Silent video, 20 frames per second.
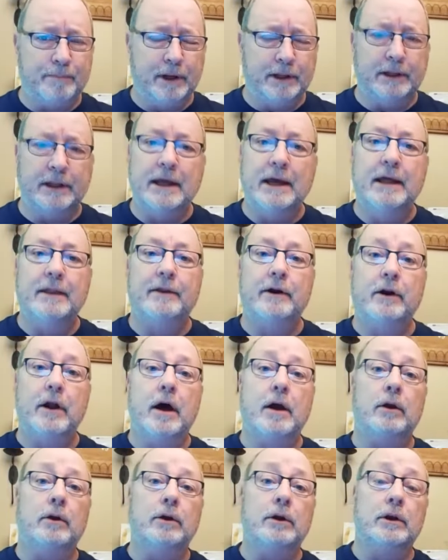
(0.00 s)
but they're
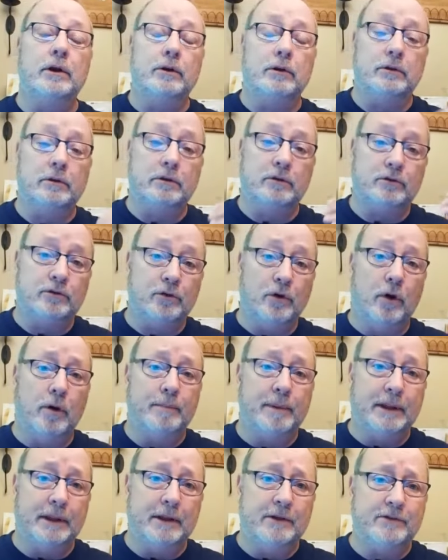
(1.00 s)
not all going to show
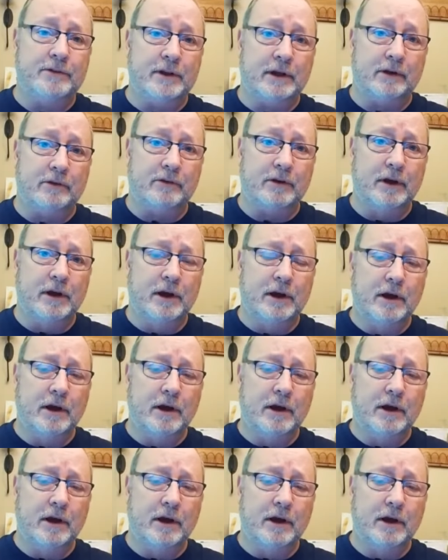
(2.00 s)
up at listings.